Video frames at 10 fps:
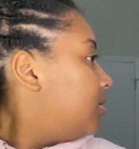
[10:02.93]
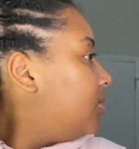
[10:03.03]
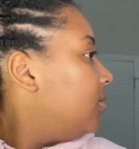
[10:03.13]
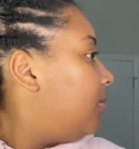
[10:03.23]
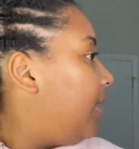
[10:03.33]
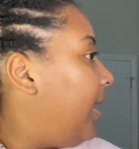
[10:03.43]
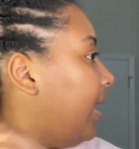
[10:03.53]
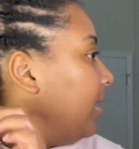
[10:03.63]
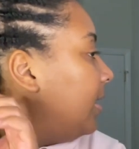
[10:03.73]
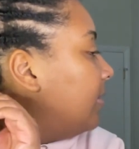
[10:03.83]
Do
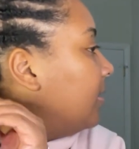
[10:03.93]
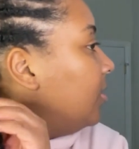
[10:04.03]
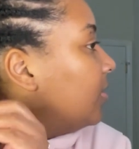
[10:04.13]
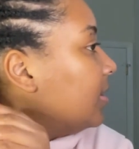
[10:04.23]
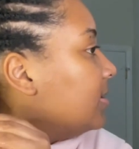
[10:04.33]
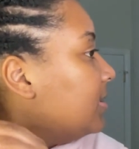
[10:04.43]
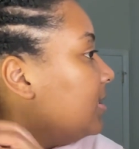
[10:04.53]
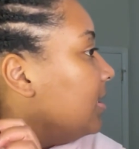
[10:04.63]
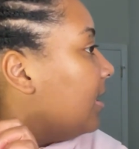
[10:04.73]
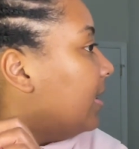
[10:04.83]
that, and then you can
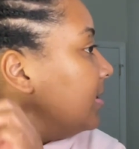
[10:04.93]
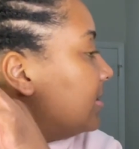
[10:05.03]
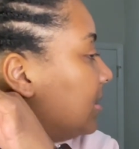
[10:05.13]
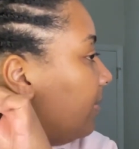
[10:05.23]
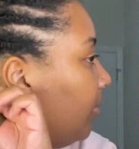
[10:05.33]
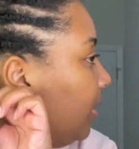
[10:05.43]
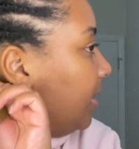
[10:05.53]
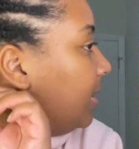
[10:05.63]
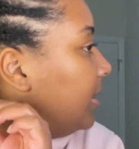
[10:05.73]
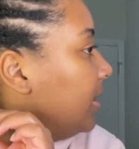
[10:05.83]
see that it's
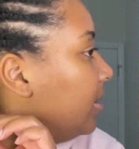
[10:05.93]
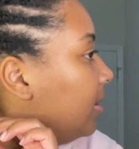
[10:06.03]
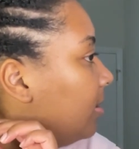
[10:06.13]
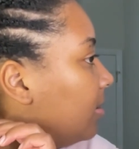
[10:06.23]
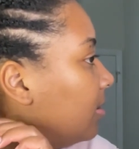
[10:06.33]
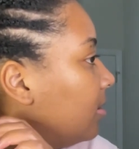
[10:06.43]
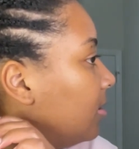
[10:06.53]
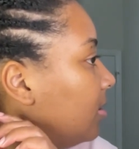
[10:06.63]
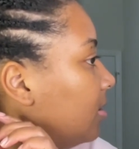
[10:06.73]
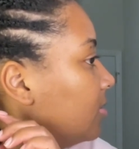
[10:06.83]
separated here.
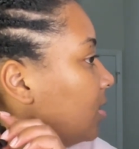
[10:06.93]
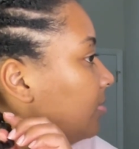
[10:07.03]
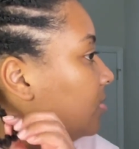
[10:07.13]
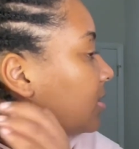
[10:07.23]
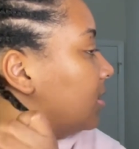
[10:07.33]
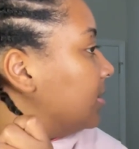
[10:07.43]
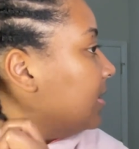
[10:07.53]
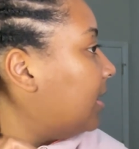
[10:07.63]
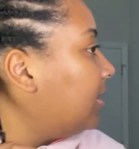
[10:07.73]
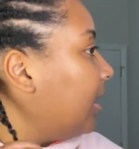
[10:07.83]
So I'm just gonna
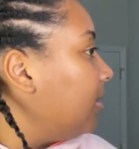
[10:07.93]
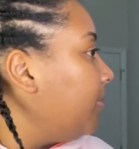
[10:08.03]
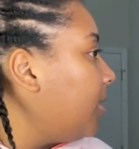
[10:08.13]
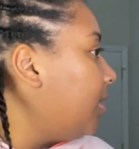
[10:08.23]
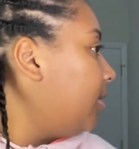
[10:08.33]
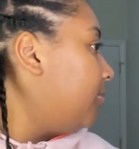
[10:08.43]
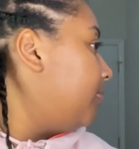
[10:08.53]
take that apart.